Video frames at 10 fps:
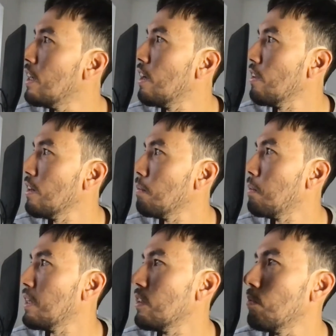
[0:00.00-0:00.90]
I think the
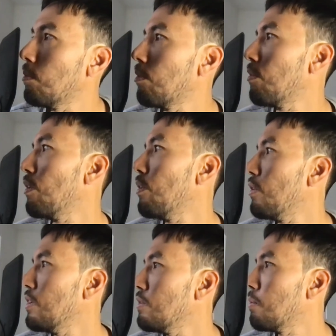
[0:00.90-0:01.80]
biggest
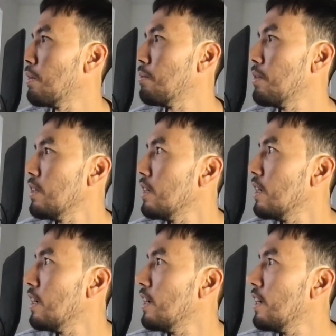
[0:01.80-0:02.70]
pro is probably
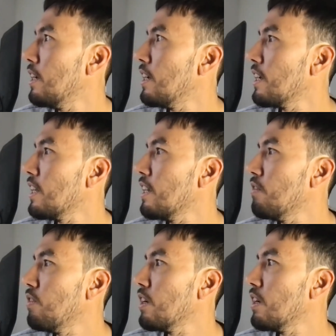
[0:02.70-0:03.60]

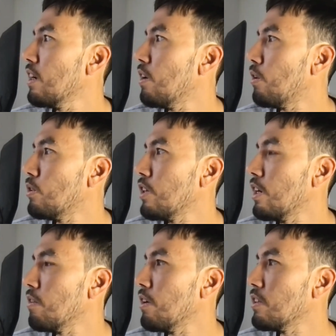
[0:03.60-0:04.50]
giving a whole
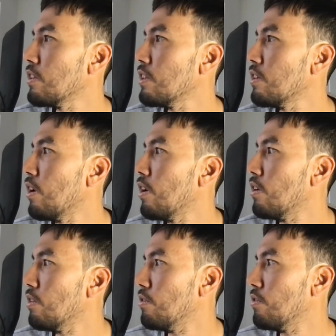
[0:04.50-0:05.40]
generation
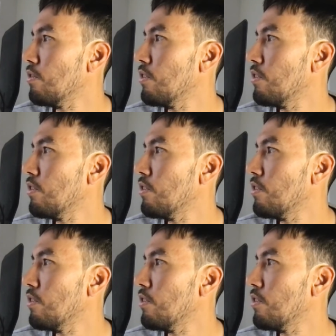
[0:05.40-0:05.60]
of